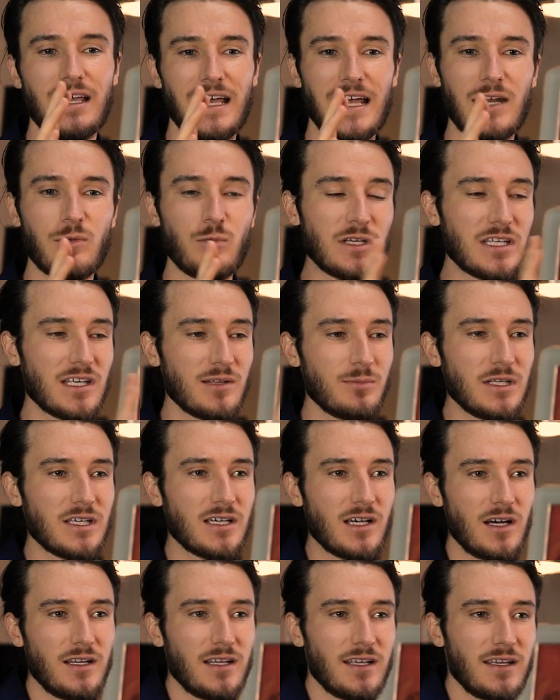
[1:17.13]
And we can be
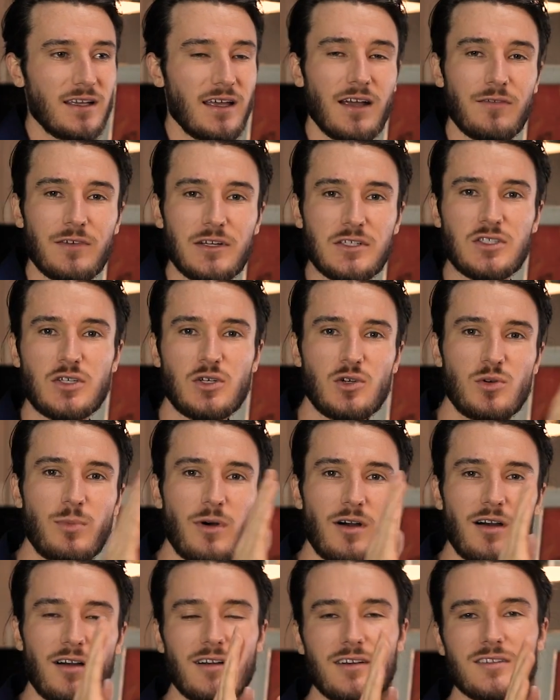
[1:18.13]
cutting every 2
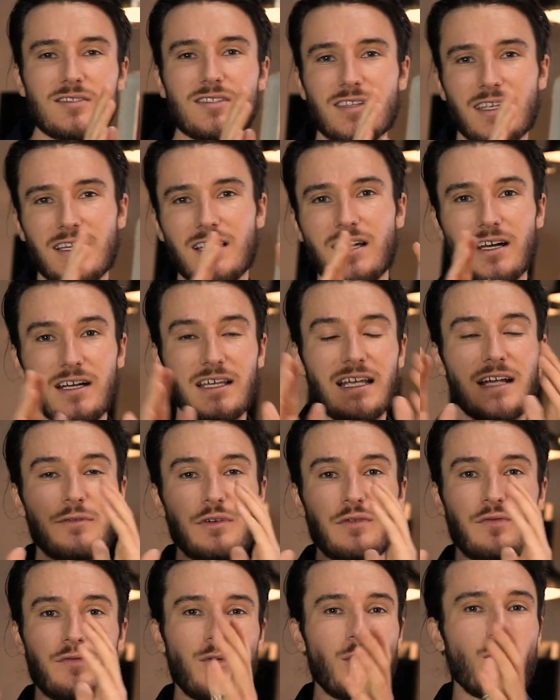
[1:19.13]
bars, then cutting
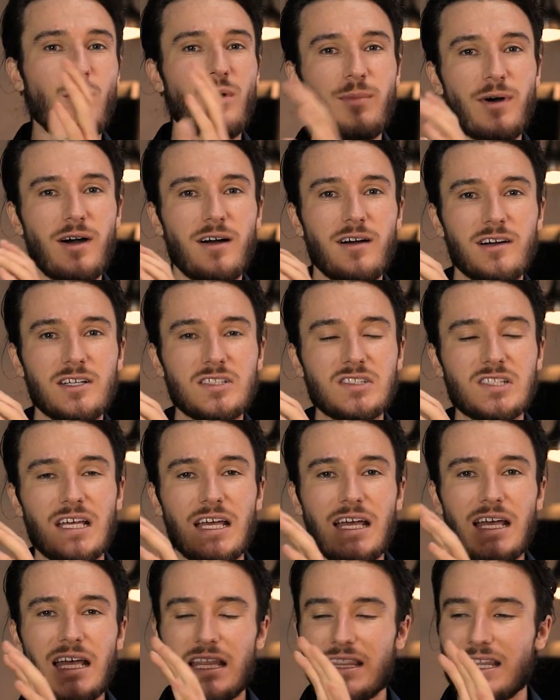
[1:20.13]
every 4 bars,
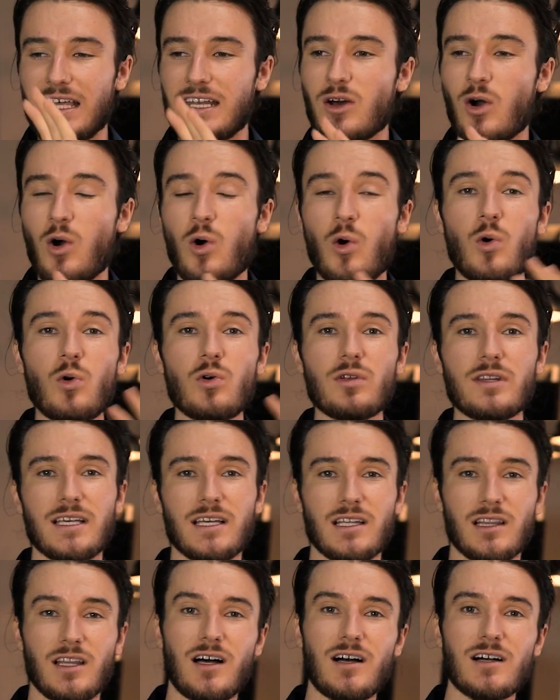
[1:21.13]
then
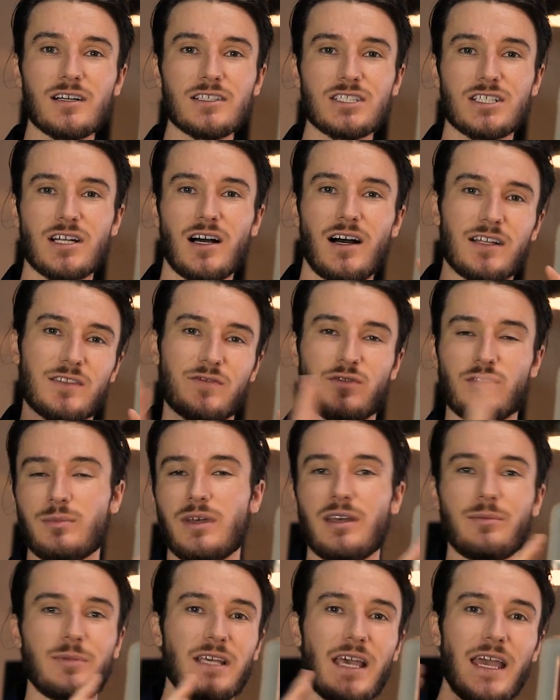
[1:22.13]
holding long shots for
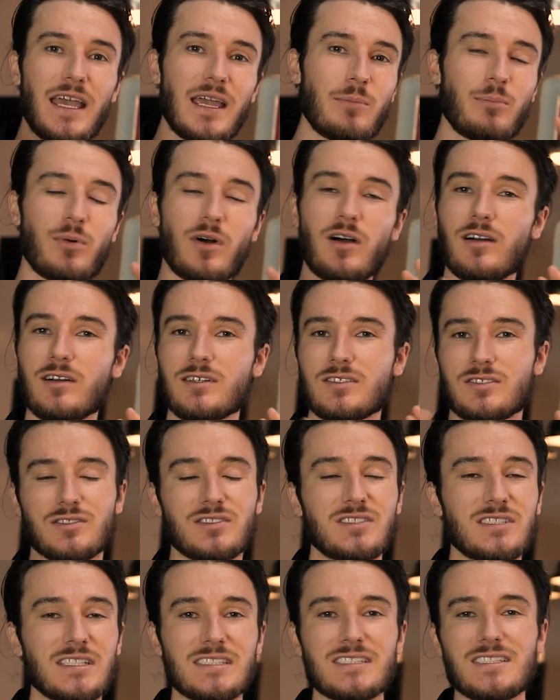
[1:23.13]
maybe 8 bars or
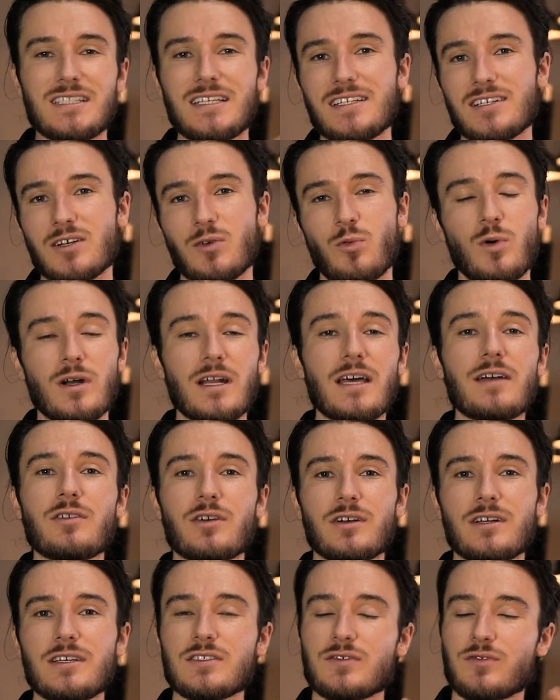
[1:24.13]
16 or
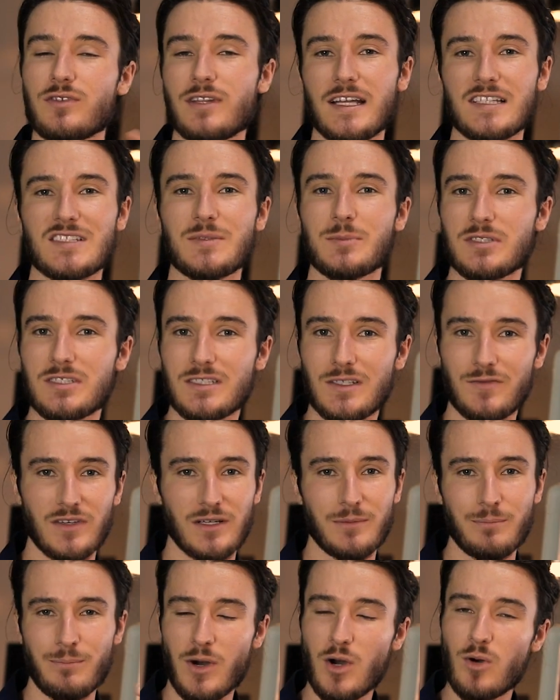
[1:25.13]
whatever it is for that
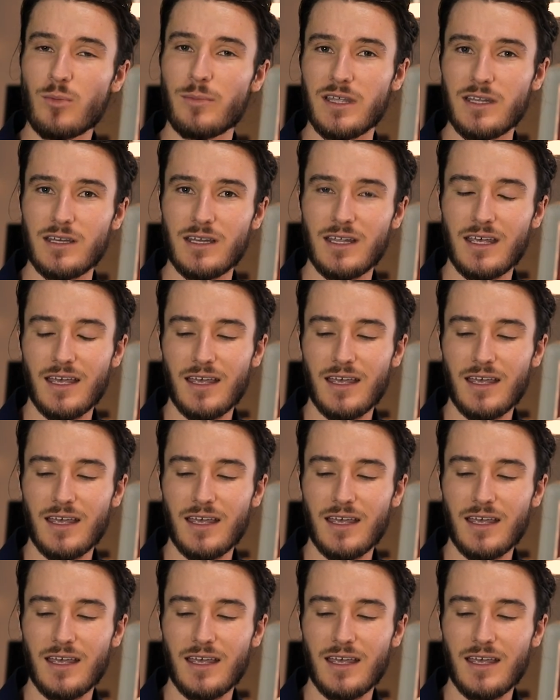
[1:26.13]
specific moment.